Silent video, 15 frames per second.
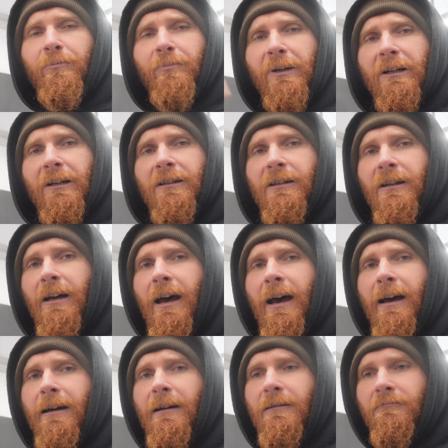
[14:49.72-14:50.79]
Because of
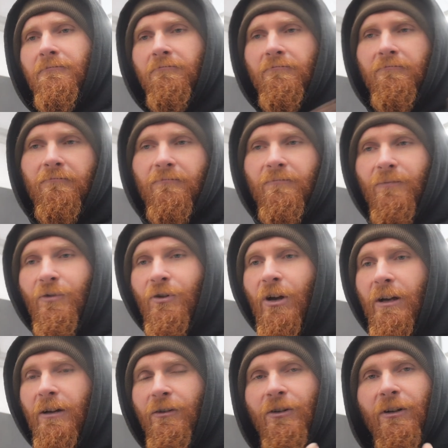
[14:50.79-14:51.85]
that
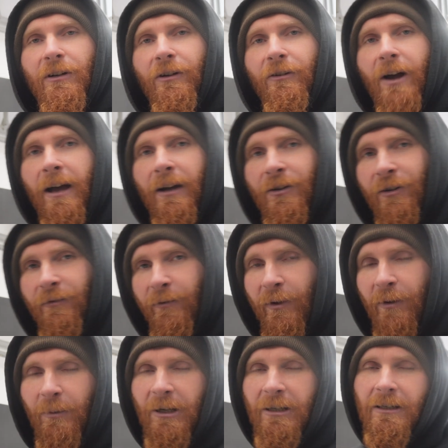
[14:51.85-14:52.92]
change in direction for
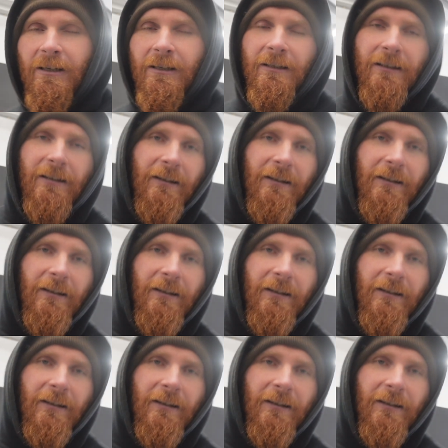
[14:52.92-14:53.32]
the business,